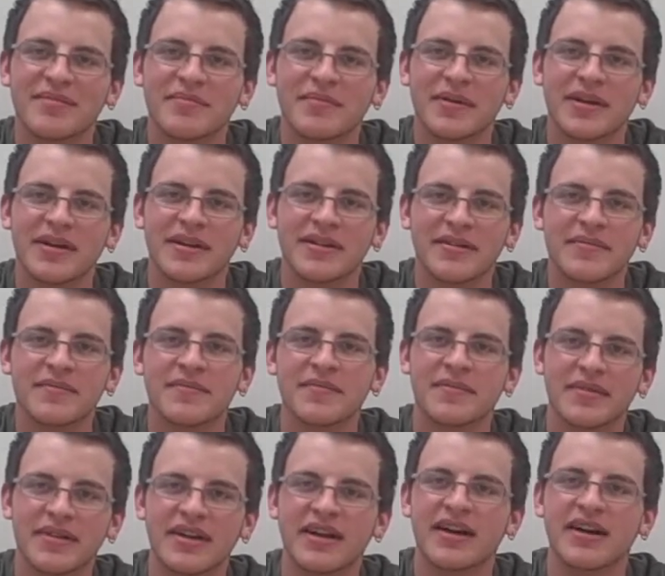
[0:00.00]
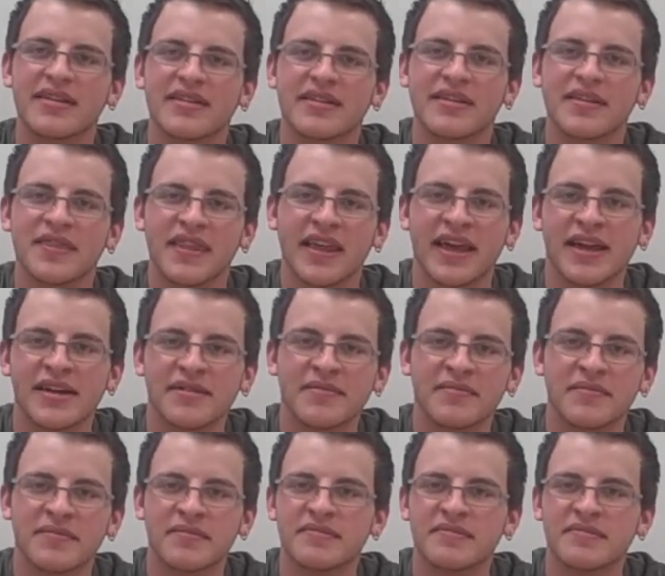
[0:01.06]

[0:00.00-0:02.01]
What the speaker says: but other than that,